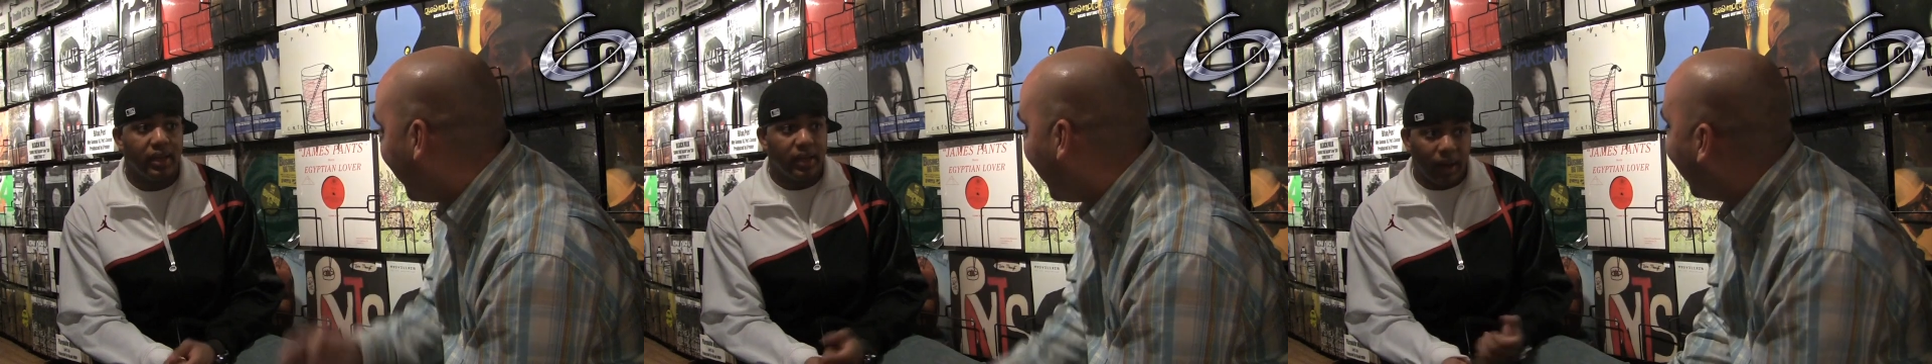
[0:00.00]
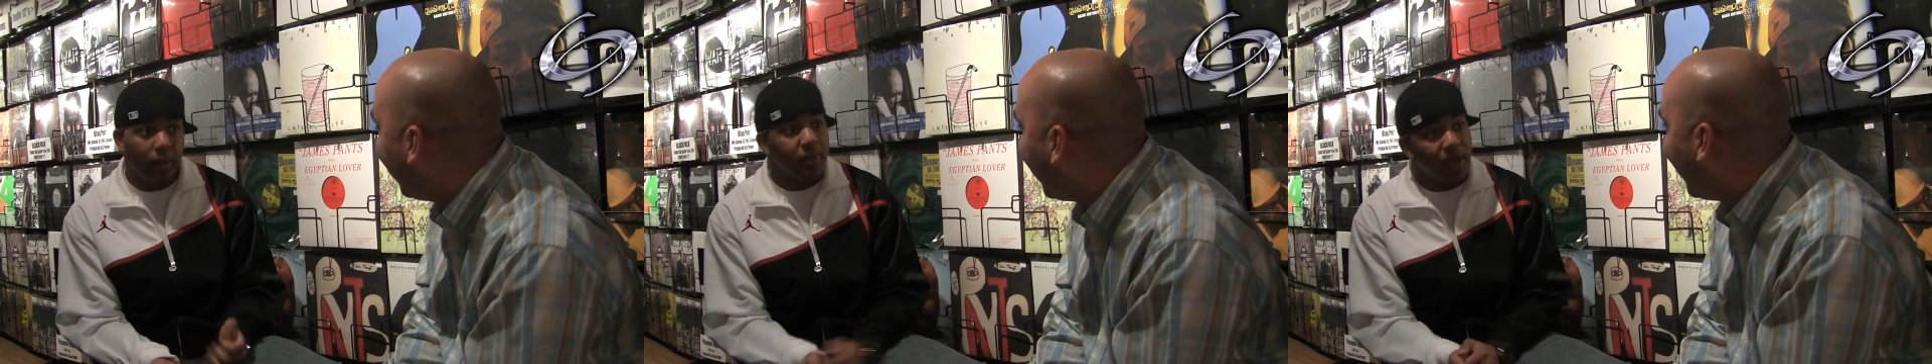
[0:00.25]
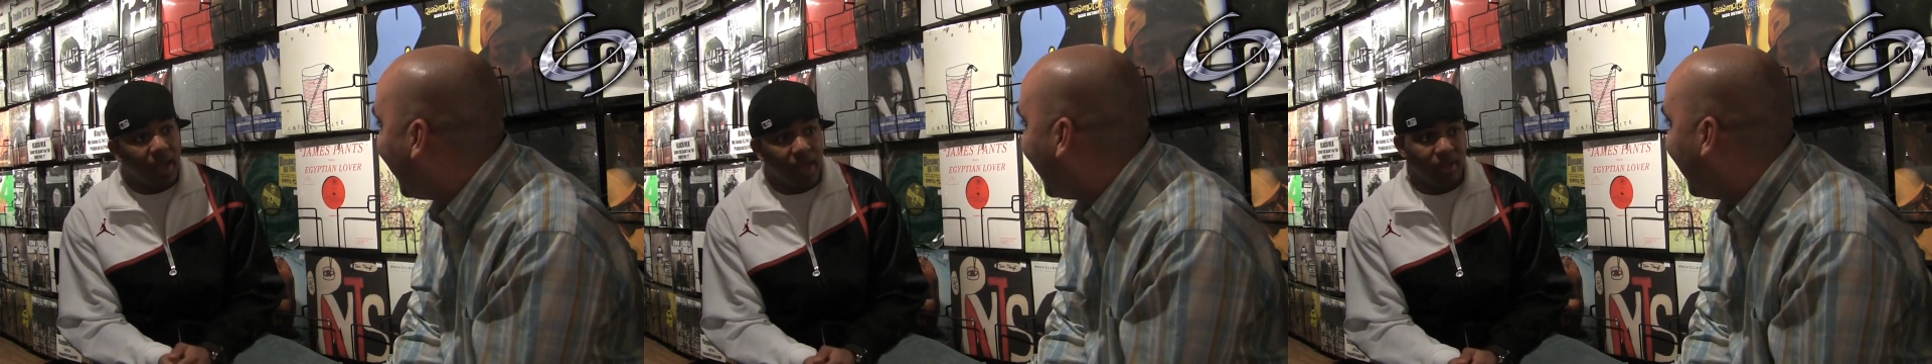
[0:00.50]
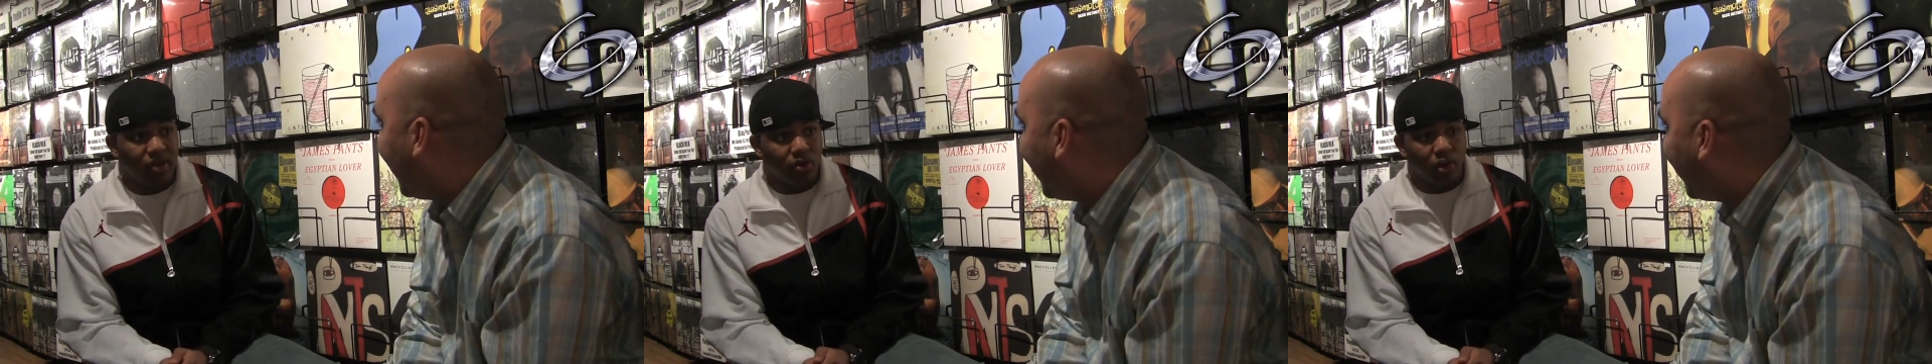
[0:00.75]
I'm
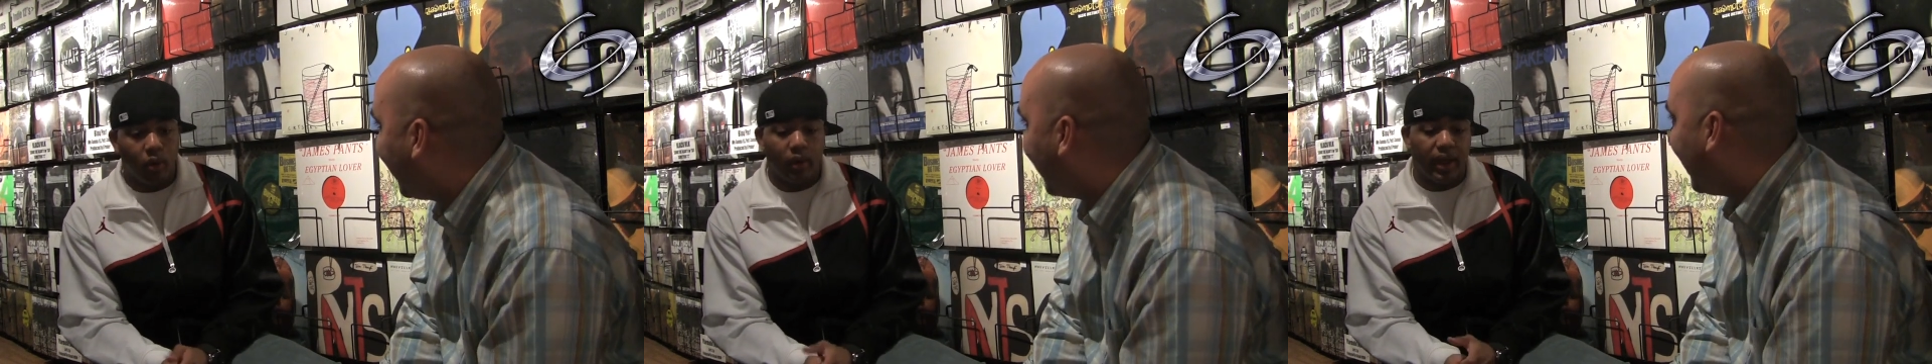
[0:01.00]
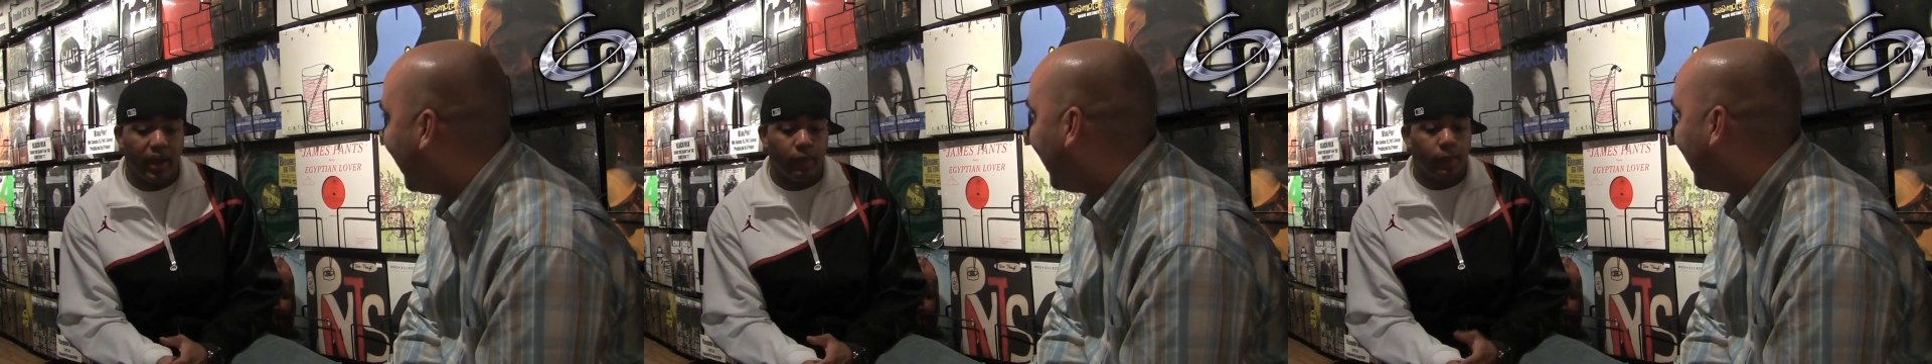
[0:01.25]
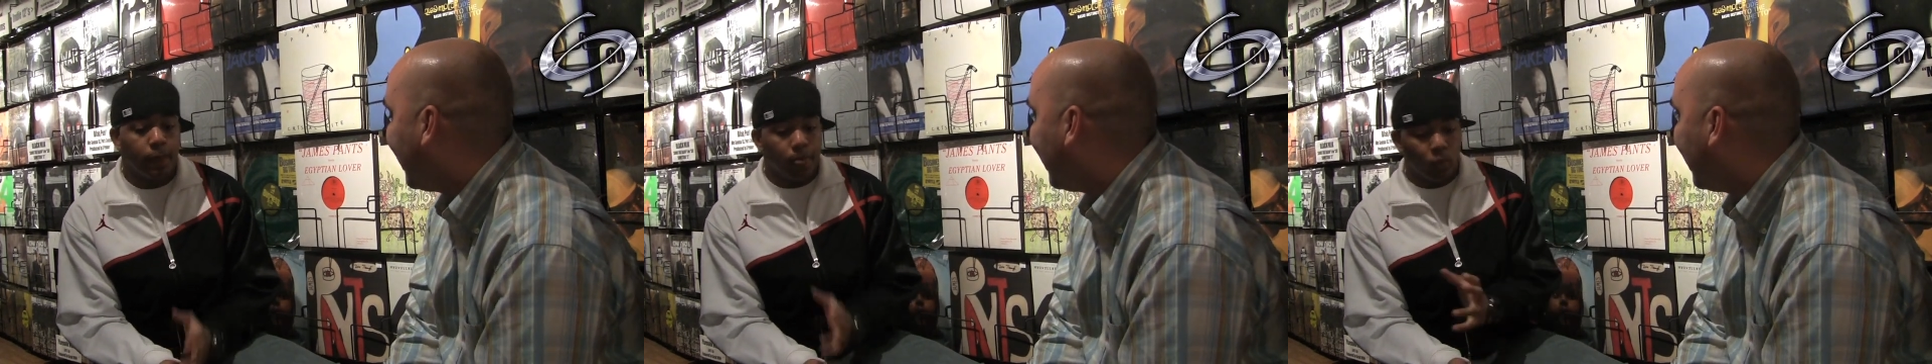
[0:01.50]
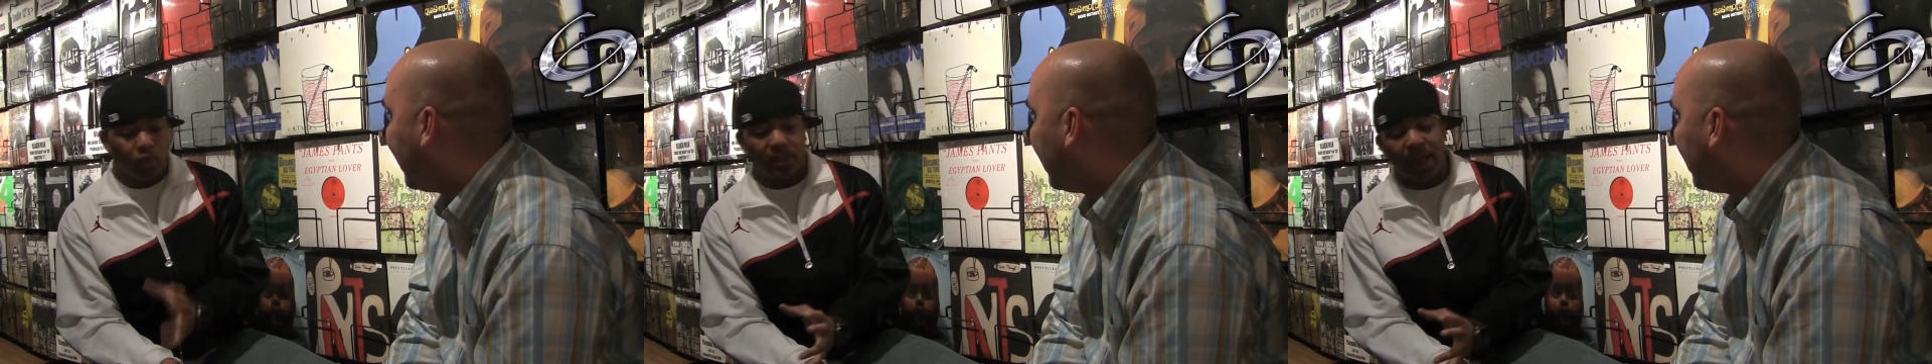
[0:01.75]
here, And
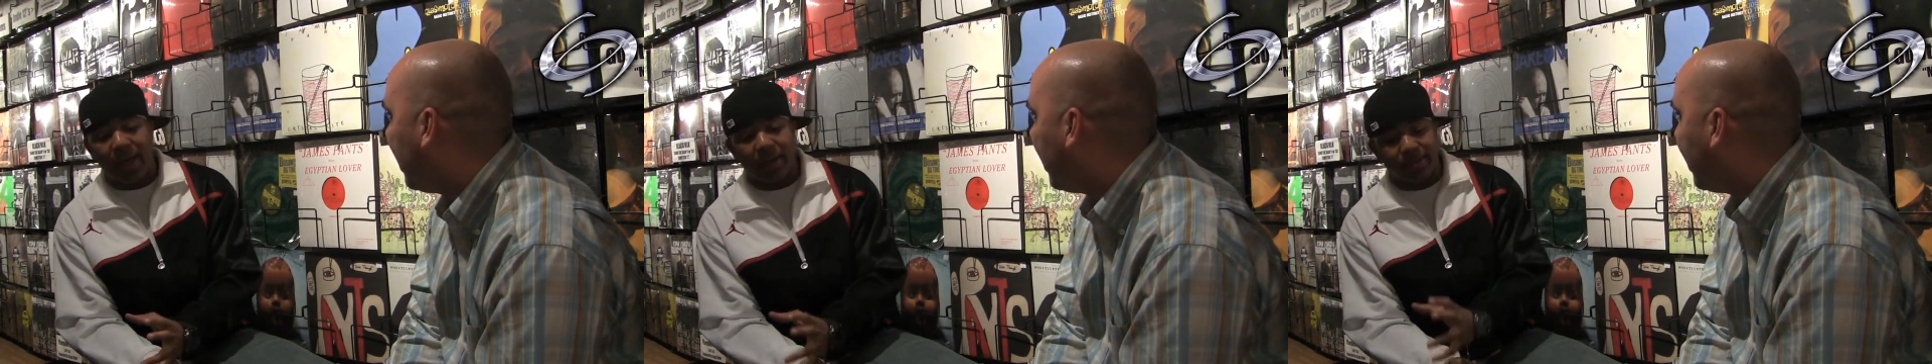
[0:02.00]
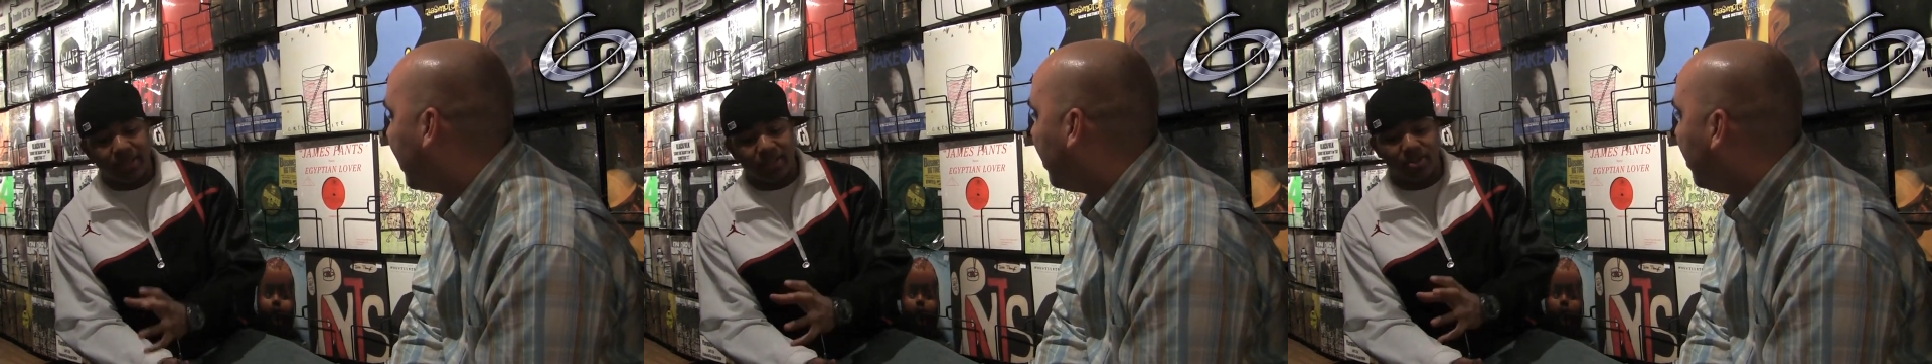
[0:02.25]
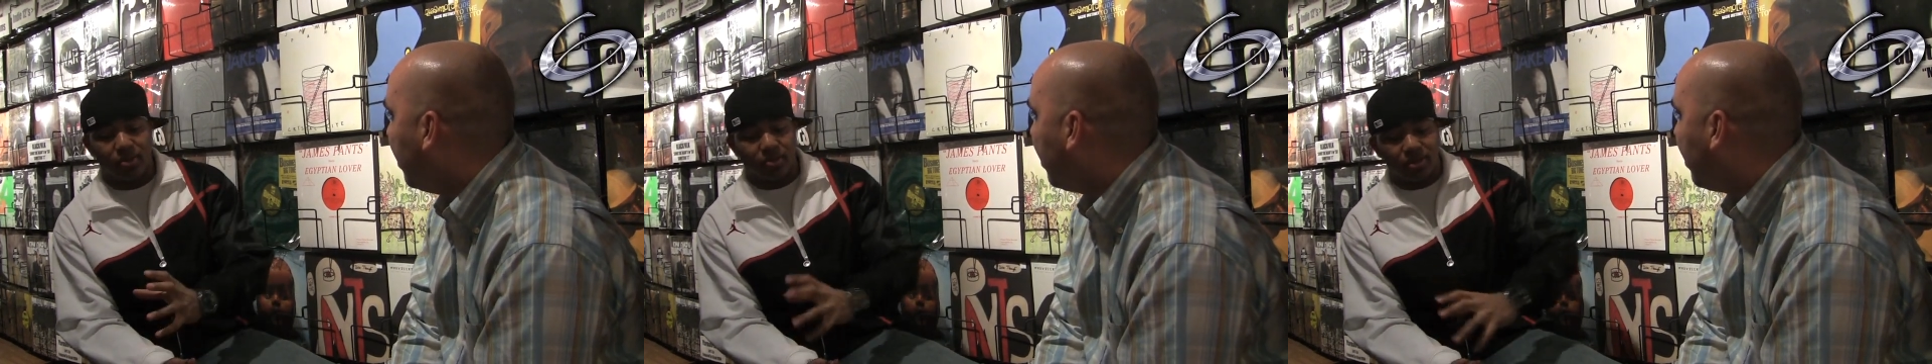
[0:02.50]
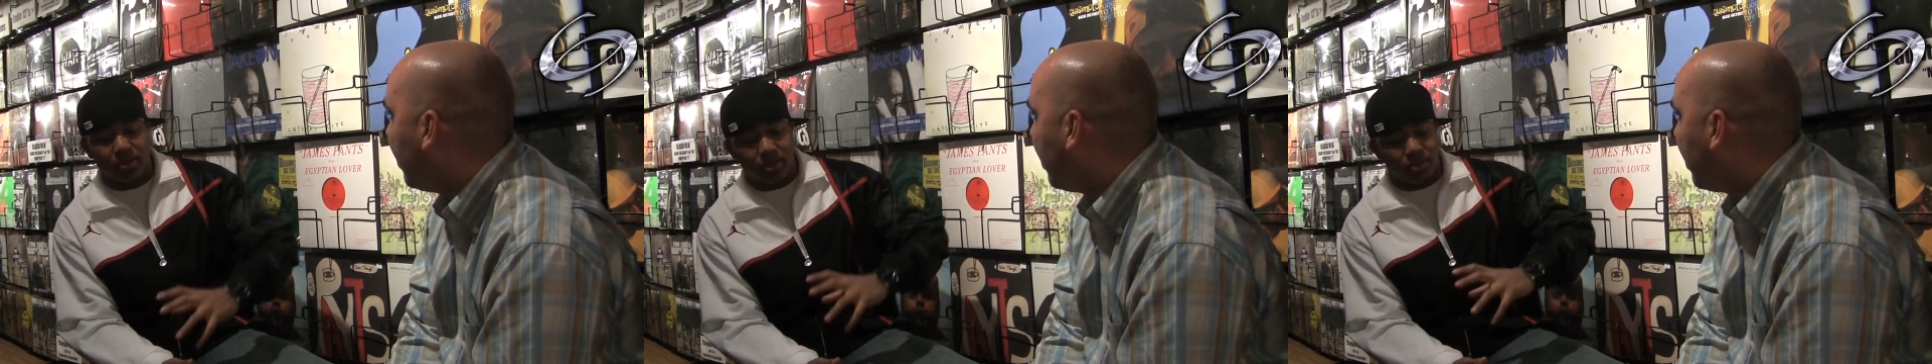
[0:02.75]
with that
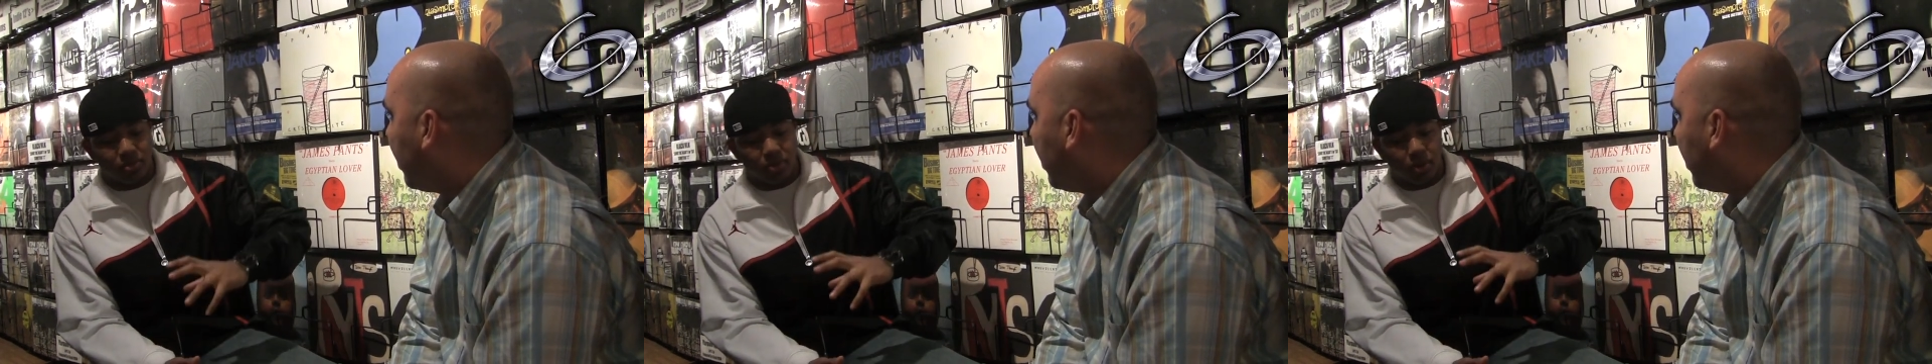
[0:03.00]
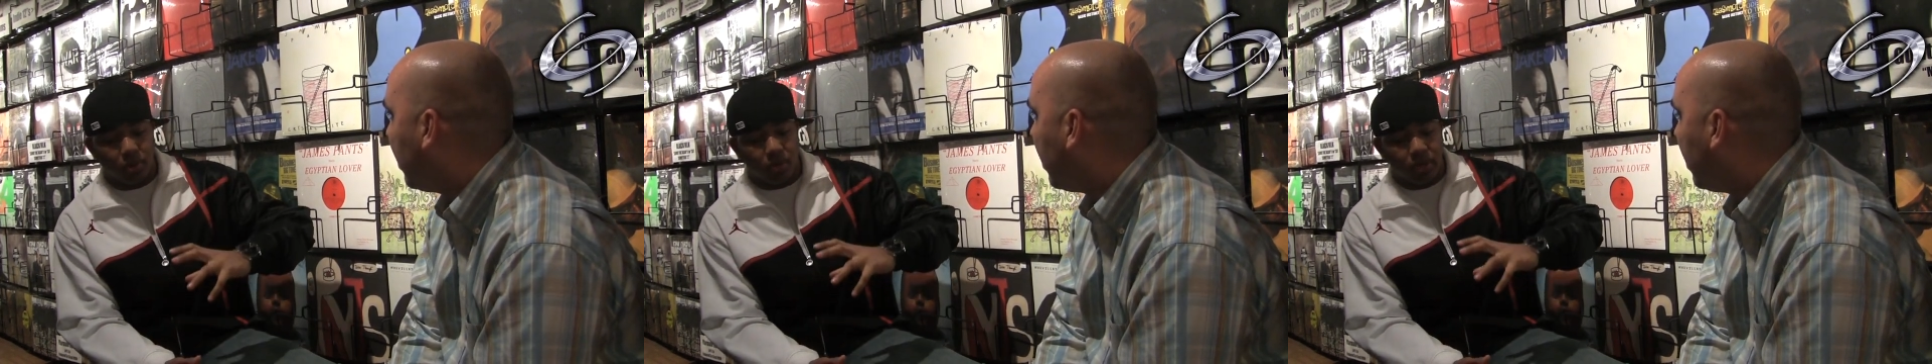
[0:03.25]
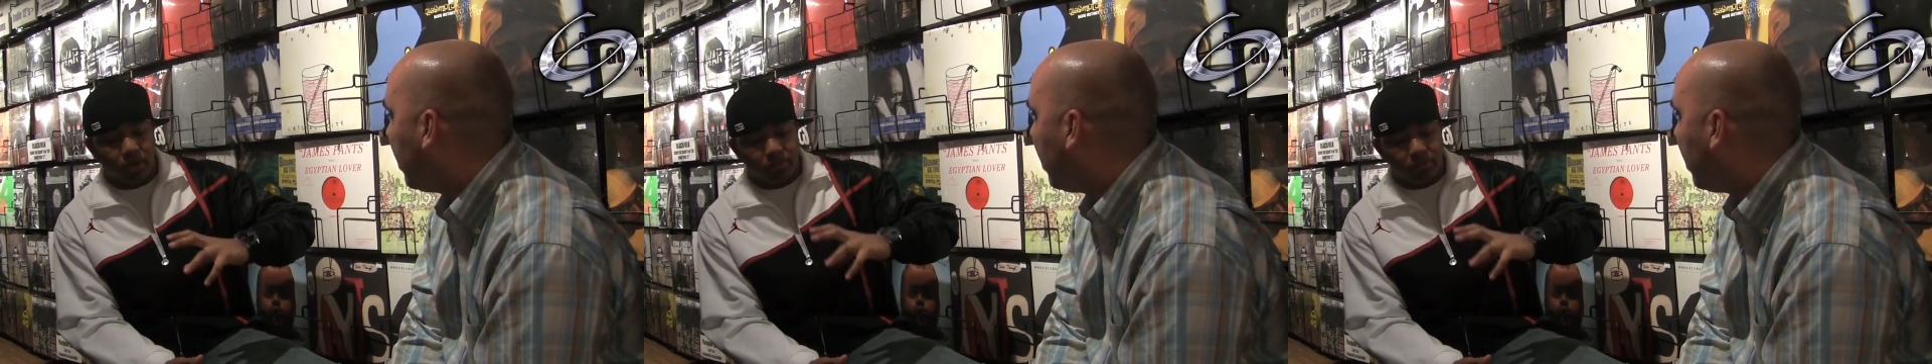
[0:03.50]
turns into,